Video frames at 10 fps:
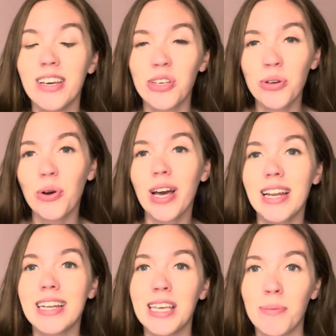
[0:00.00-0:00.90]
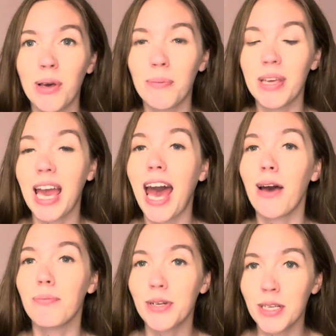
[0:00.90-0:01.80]
You can go ahead and email me
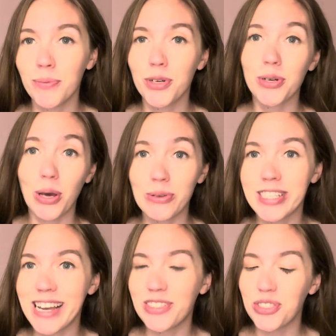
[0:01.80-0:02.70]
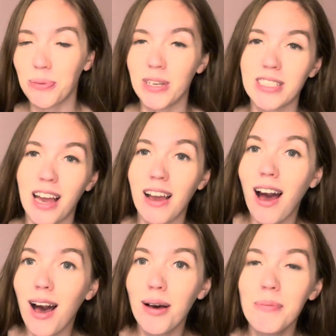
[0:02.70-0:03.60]
at
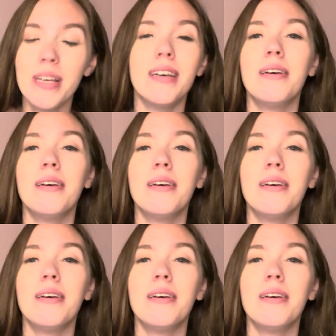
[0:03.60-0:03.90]
brittanybriereghosts@gmail.com.